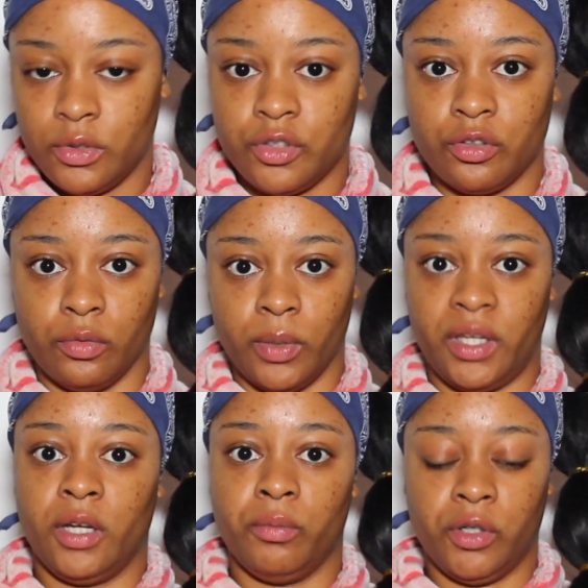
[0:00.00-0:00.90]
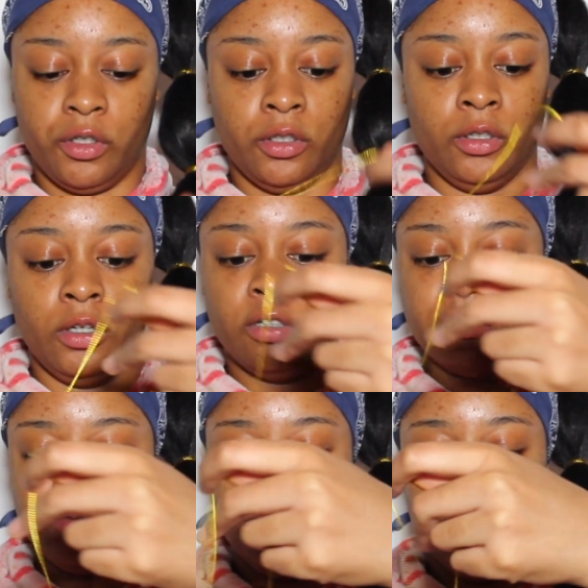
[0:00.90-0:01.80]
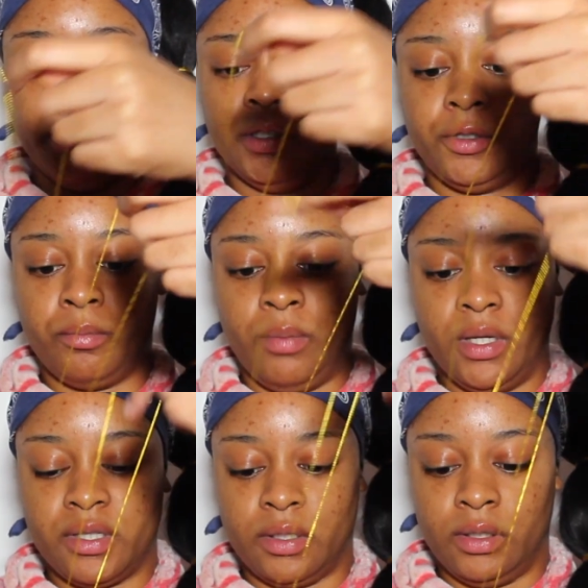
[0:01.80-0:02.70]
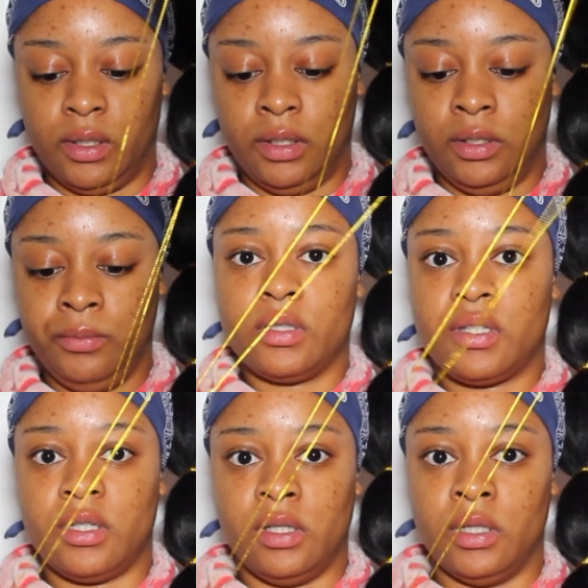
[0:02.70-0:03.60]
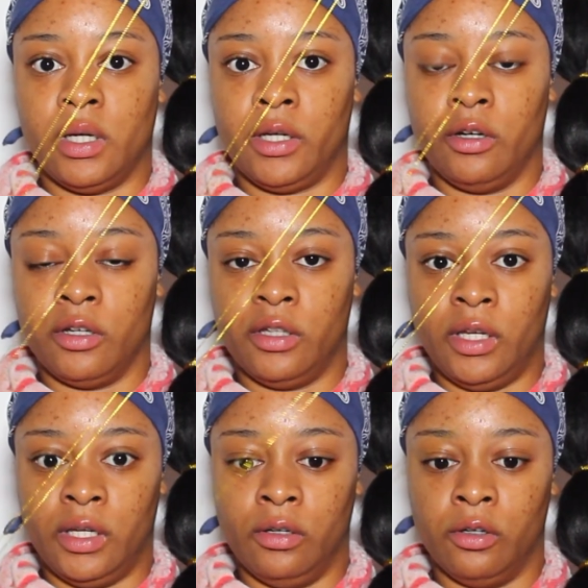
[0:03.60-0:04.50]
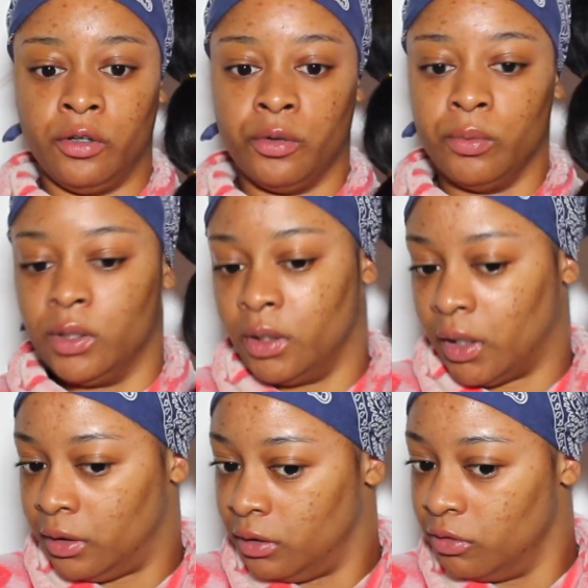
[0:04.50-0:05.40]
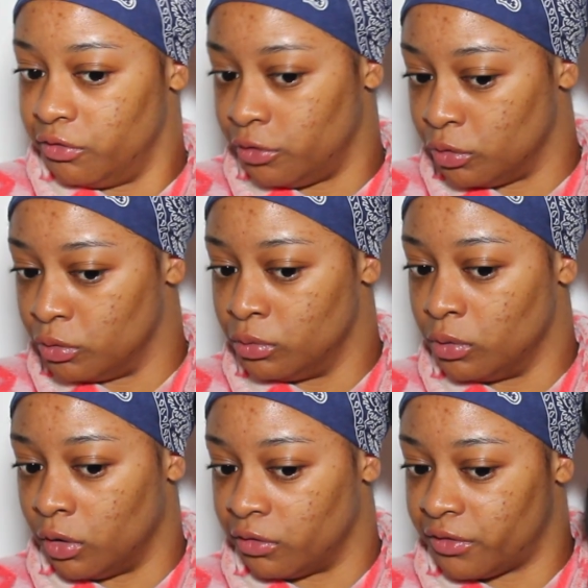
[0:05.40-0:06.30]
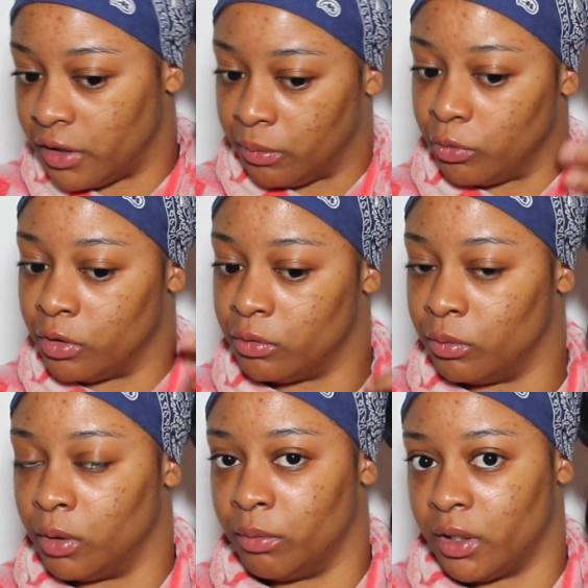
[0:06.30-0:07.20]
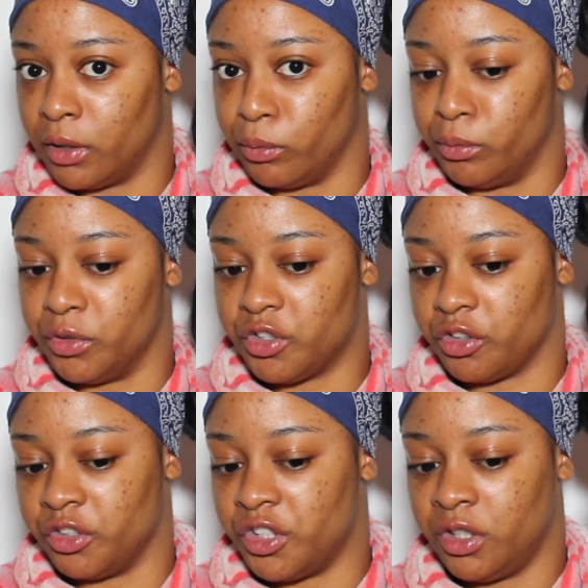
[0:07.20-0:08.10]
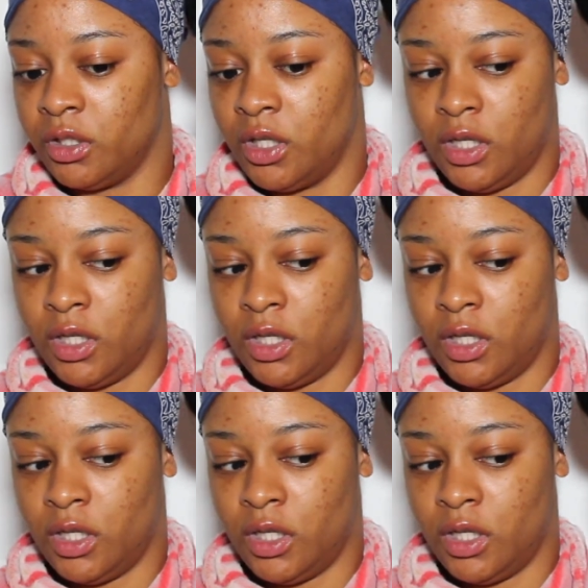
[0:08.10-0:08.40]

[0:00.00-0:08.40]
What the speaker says: So my camera cut off, but basically, see, I got a longer one. I did a few off camera while my camera was charging.